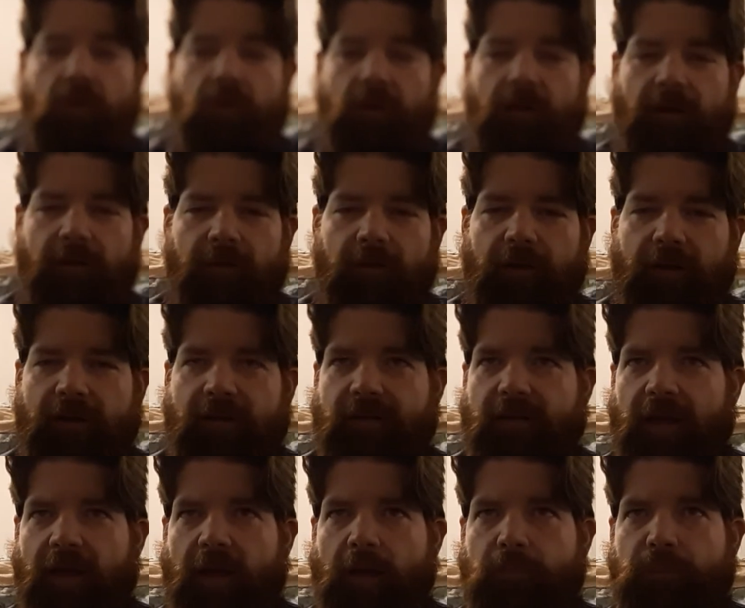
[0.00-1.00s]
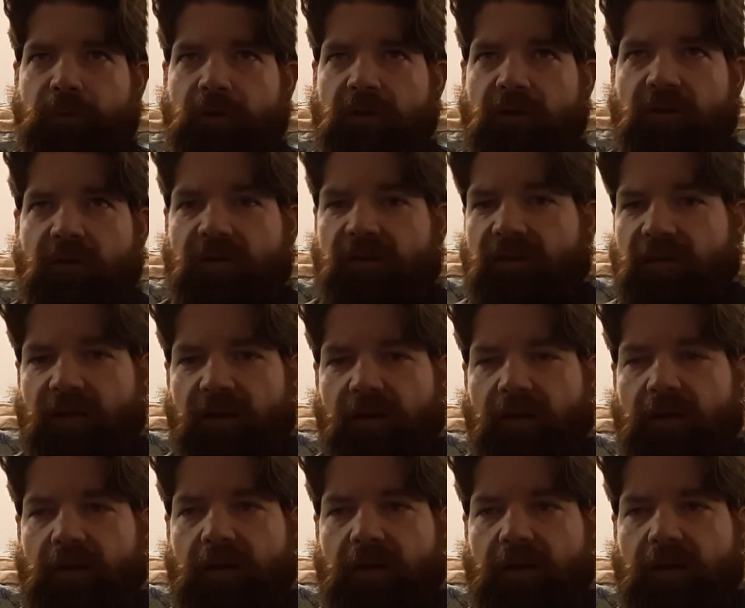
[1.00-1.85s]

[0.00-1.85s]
anything like that, but he didn't.